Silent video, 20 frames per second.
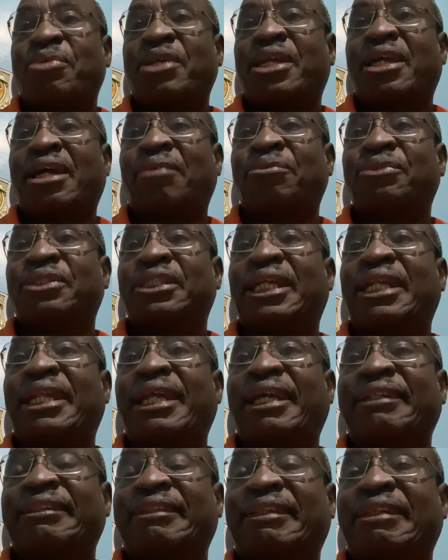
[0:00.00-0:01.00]
becomes the
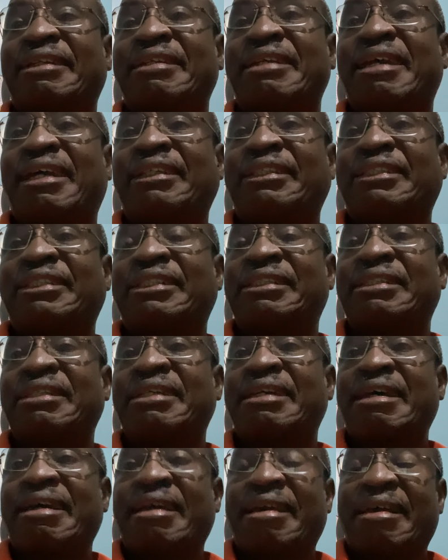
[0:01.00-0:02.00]
next DIG.
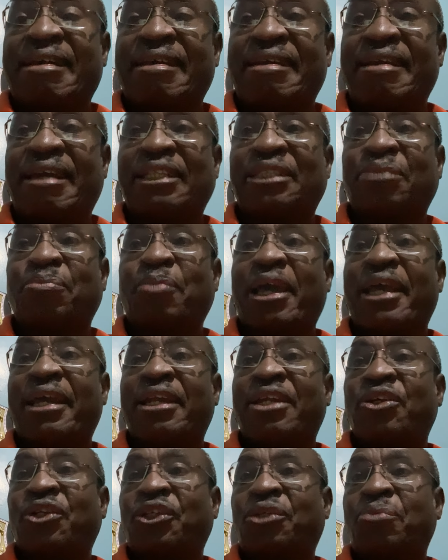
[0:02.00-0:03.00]
He has my
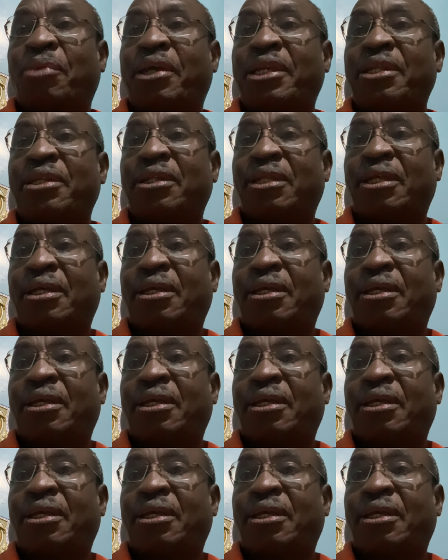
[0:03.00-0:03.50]
endorsement.